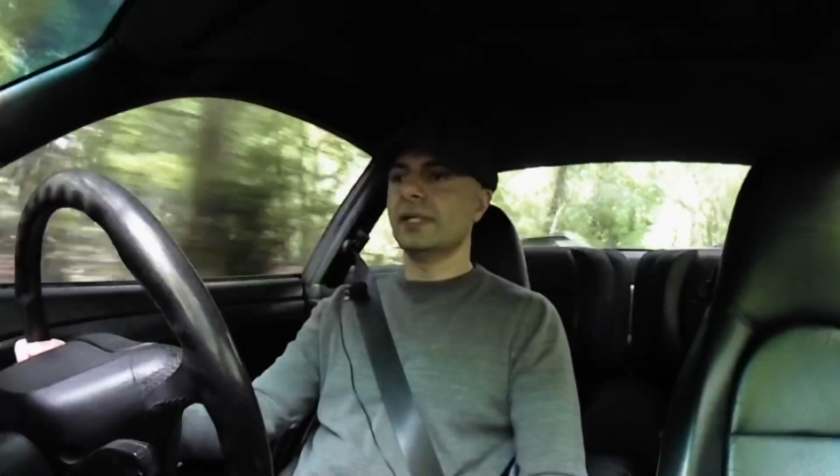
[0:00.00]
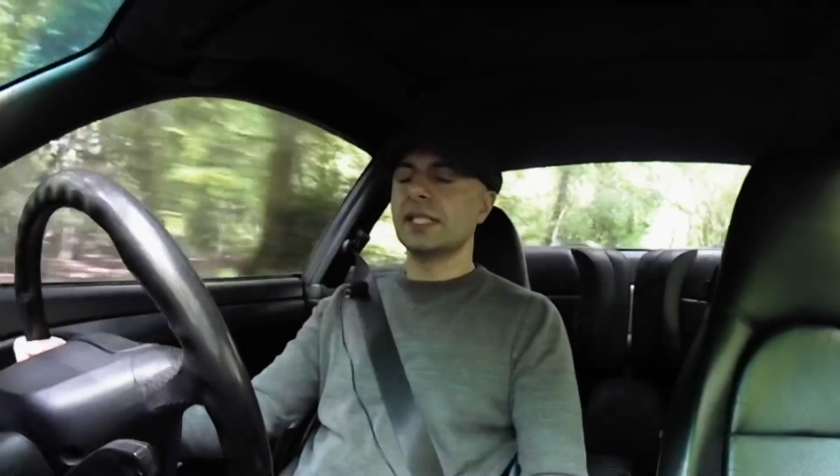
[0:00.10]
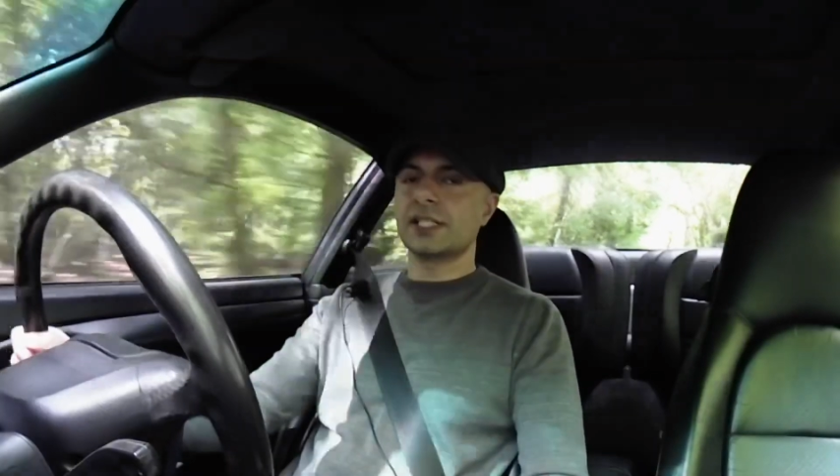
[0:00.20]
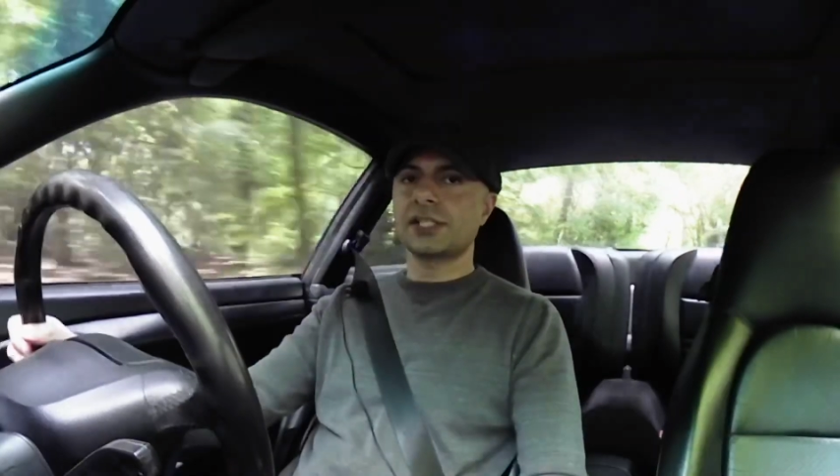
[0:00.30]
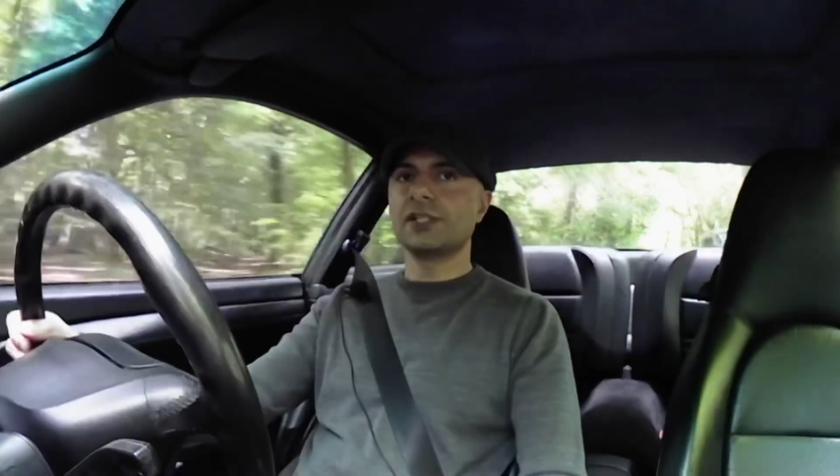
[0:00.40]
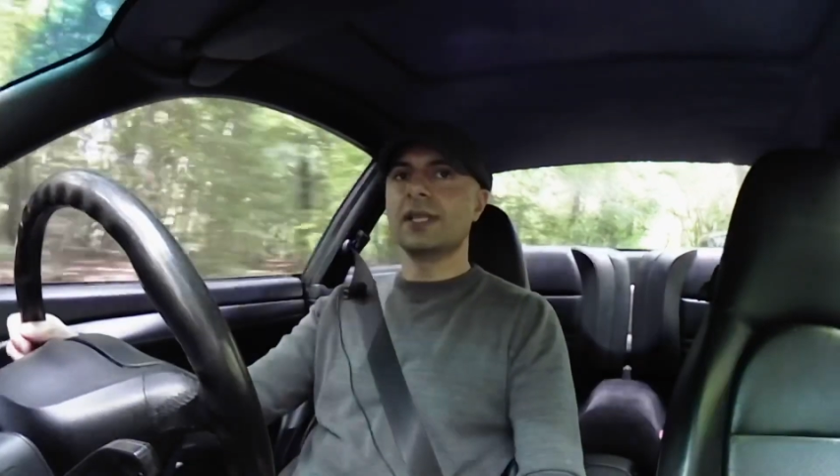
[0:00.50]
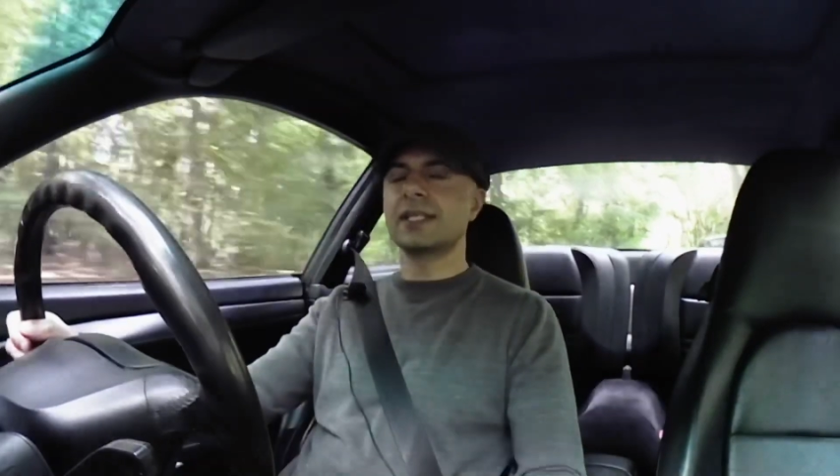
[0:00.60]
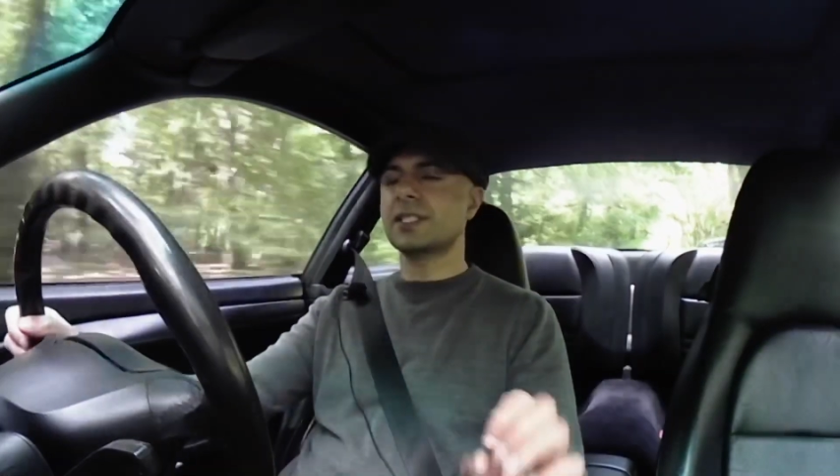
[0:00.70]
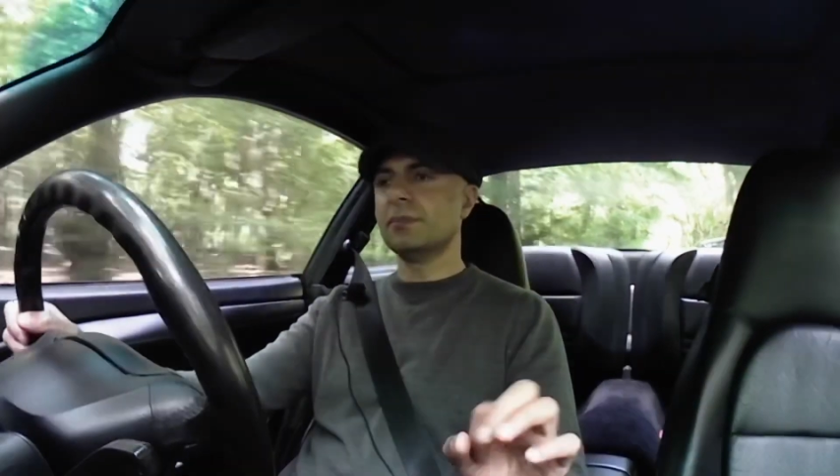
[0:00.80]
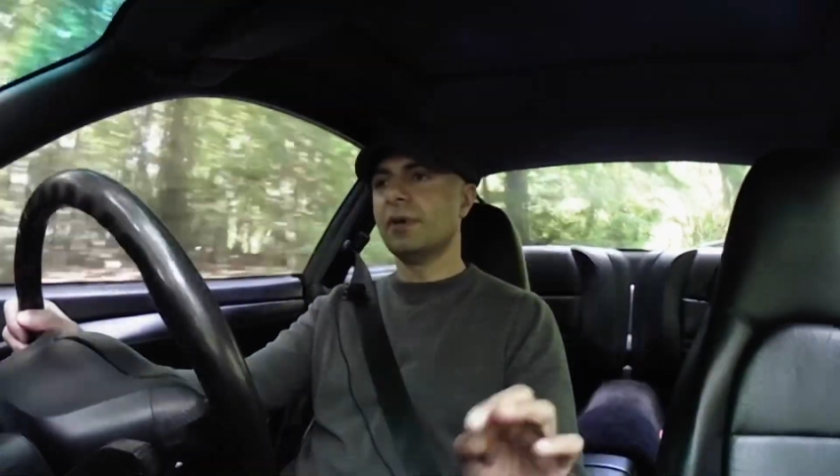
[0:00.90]
additional
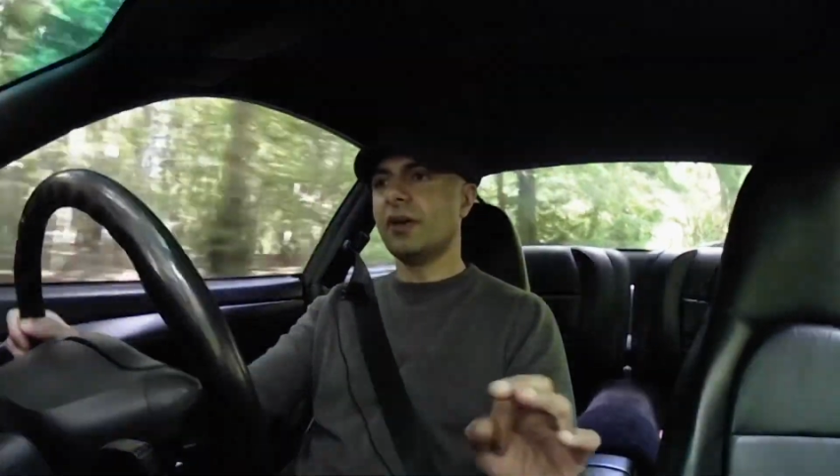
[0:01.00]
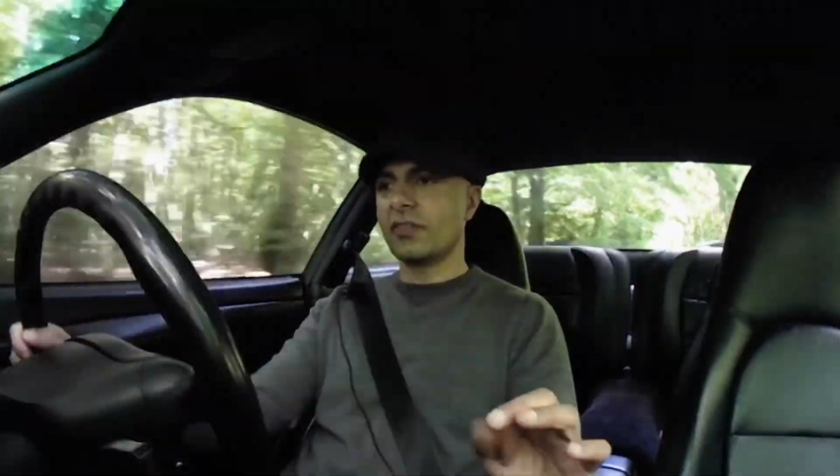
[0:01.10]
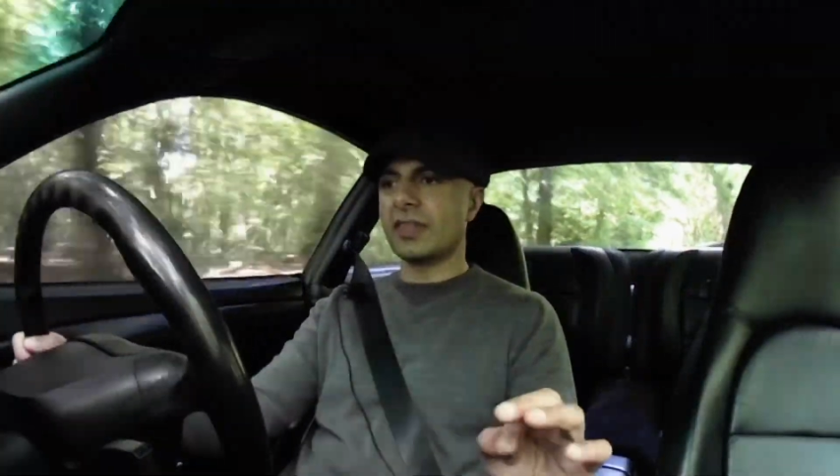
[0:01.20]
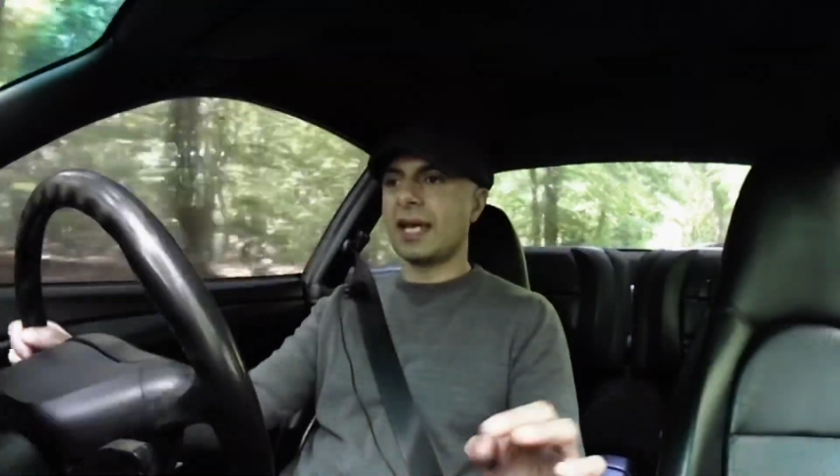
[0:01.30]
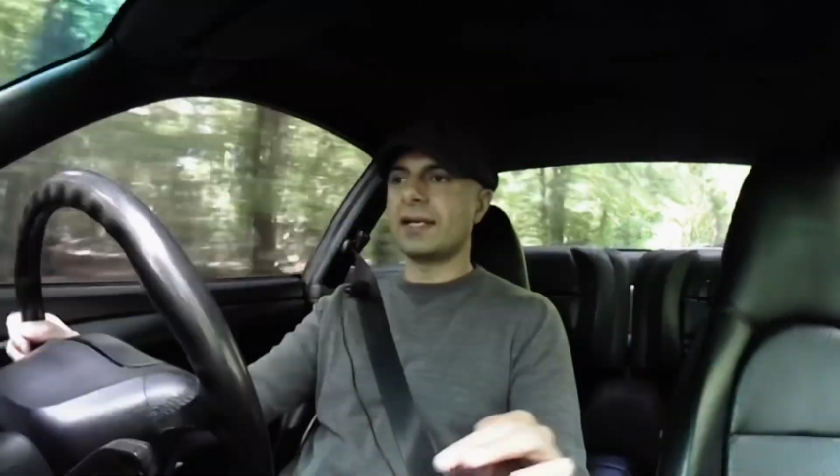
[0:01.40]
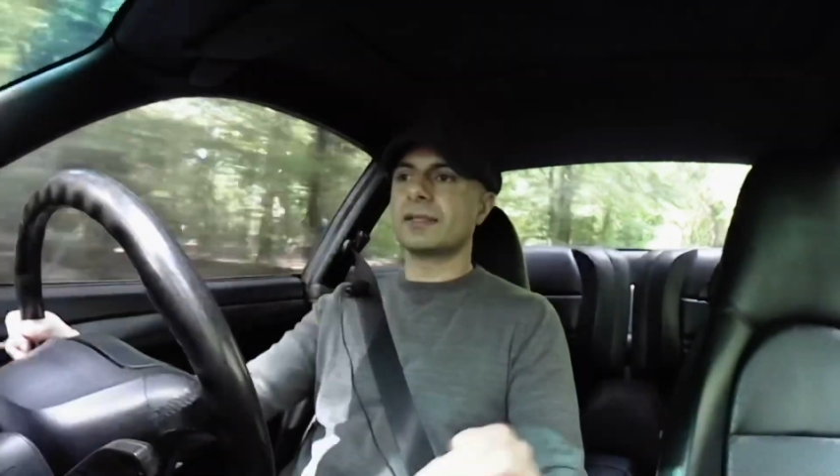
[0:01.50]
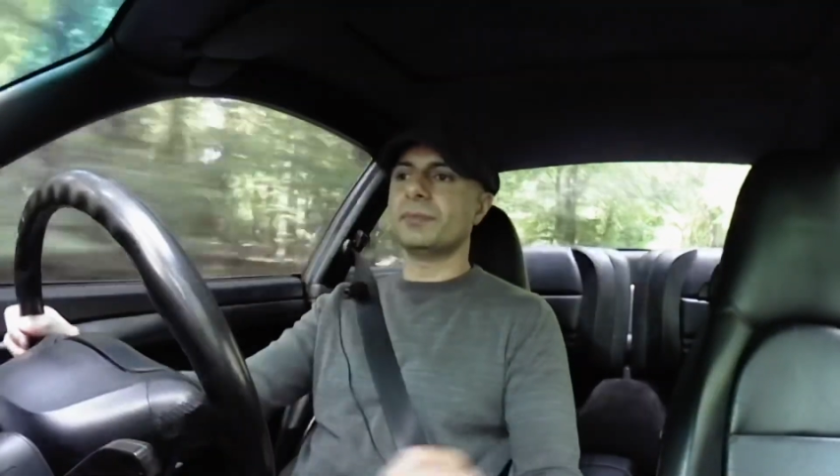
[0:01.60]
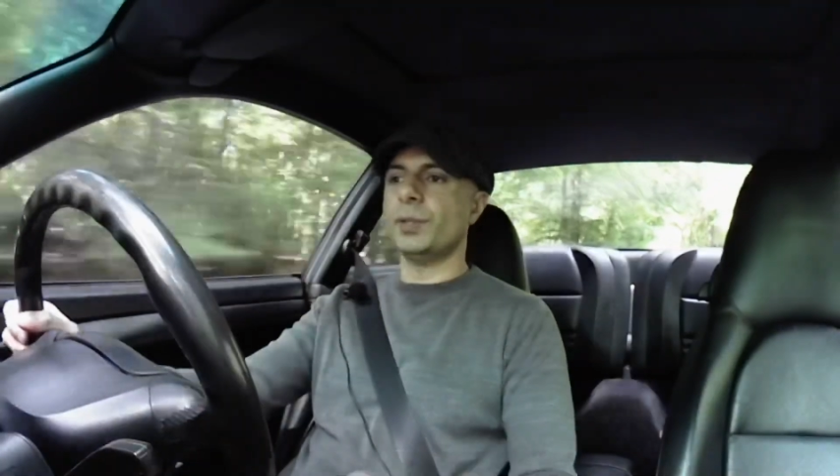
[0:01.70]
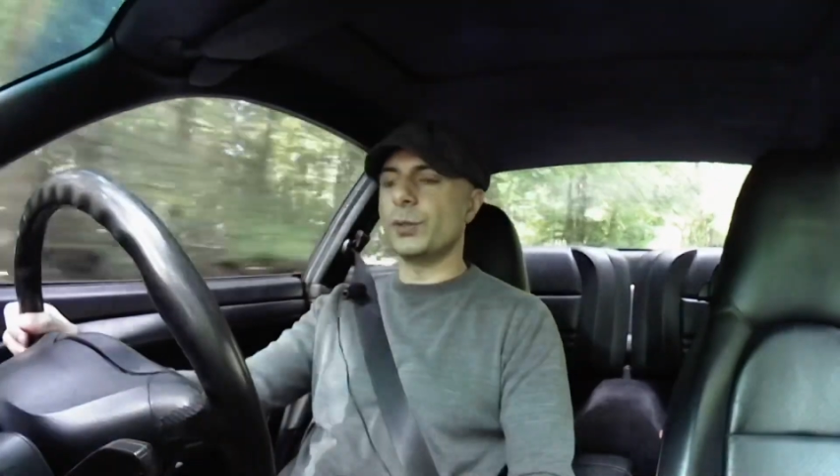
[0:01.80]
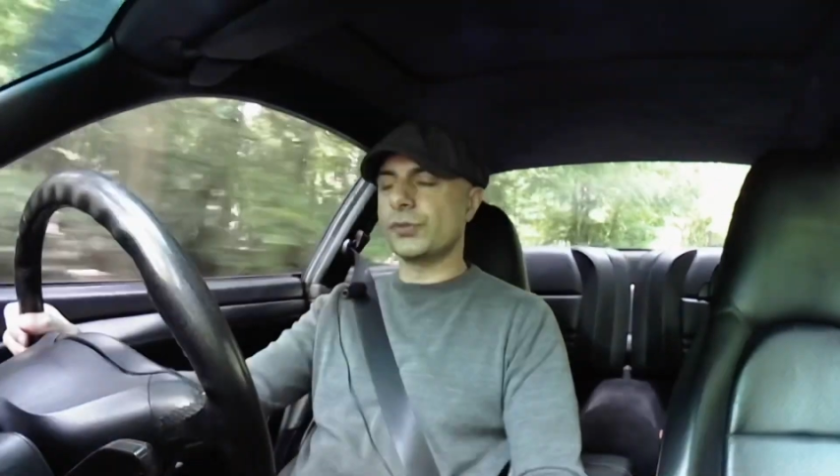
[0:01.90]
item on that
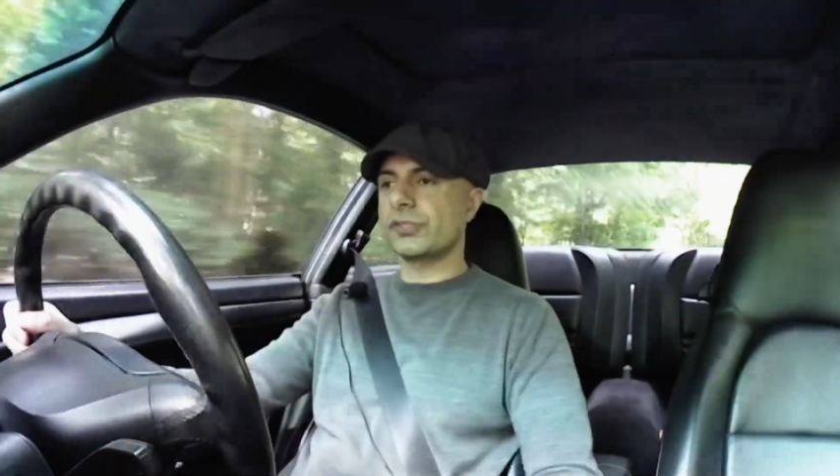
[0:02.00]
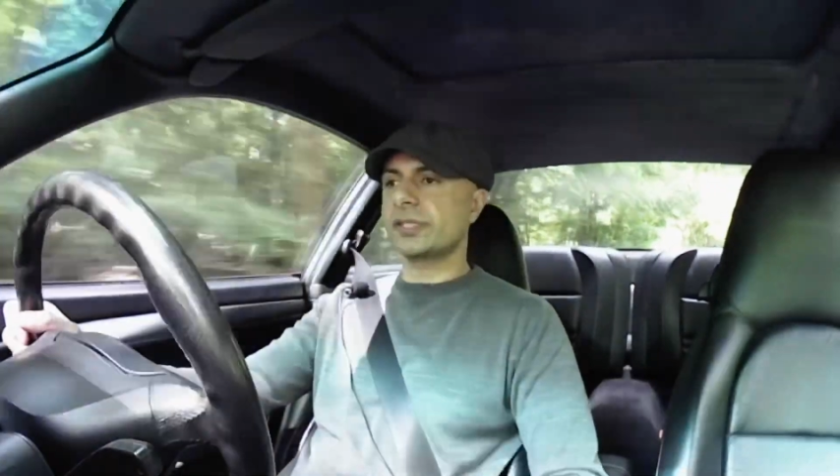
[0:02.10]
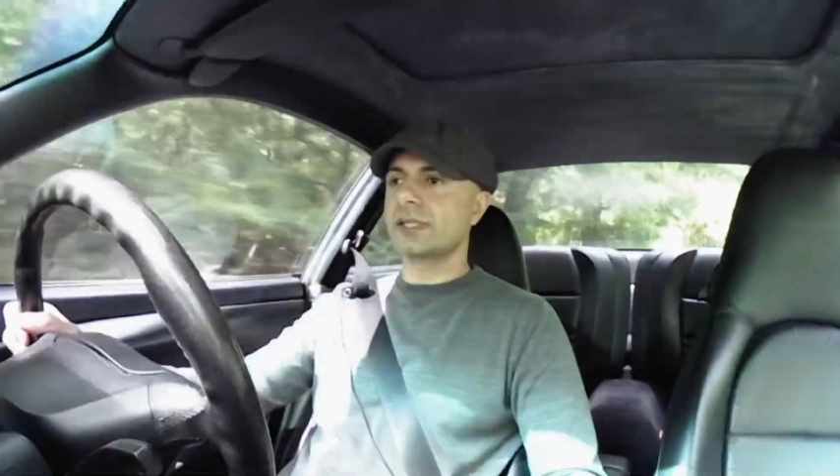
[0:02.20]
post.